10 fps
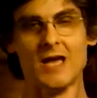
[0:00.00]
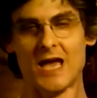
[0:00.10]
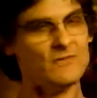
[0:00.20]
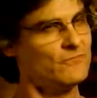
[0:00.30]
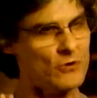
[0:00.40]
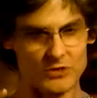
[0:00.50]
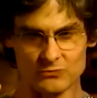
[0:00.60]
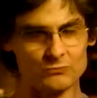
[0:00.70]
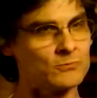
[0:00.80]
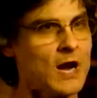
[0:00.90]
and focus
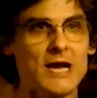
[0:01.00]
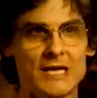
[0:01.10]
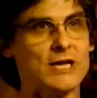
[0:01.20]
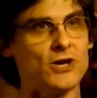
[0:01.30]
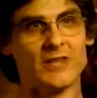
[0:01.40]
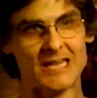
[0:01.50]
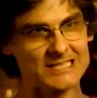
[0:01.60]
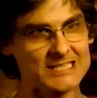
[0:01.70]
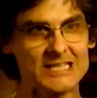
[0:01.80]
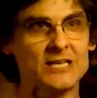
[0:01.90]
right in on that
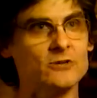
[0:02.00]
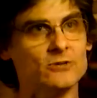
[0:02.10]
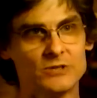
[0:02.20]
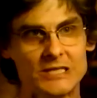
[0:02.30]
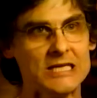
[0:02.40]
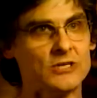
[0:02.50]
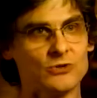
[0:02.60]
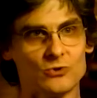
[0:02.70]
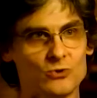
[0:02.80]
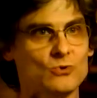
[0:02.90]
single, neat,
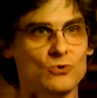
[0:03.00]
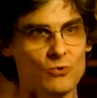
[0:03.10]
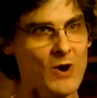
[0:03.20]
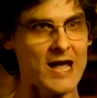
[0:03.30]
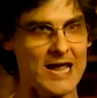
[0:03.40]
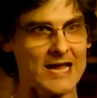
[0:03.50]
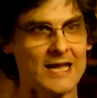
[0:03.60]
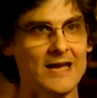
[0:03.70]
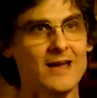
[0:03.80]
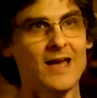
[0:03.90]
cool way
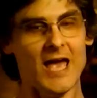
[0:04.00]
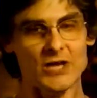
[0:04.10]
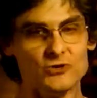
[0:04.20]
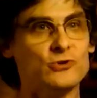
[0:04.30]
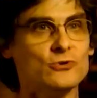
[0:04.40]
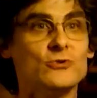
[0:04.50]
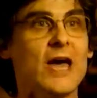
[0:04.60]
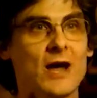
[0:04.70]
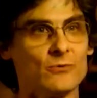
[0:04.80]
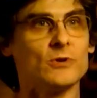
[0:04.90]
and do
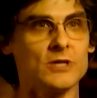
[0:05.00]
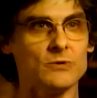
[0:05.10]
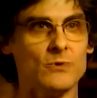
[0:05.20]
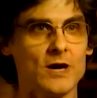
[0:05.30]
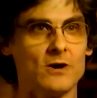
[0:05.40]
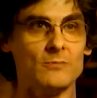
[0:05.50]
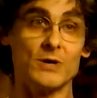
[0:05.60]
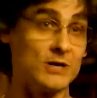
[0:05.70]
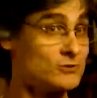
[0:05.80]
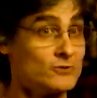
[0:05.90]
that really well
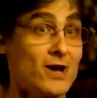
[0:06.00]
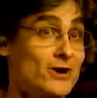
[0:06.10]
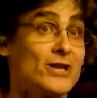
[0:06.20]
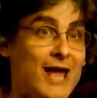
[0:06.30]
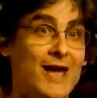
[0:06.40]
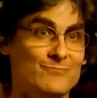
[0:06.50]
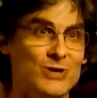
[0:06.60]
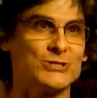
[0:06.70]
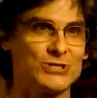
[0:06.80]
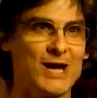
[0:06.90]
because you're not going to have
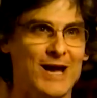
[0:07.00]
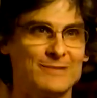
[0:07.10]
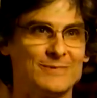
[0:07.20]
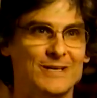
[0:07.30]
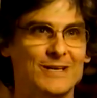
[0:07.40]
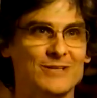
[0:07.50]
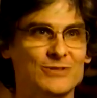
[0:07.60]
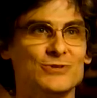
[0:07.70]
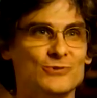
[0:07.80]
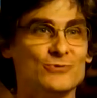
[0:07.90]
much time to
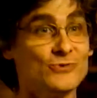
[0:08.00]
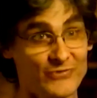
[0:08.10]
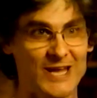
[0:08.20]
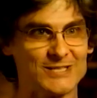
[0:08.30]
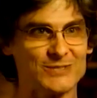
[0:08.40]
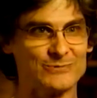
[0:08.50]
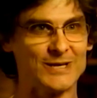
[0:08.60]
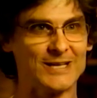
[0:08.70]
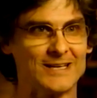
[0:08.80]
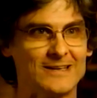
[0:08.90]
do the fancy
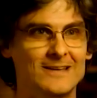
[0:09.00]
way.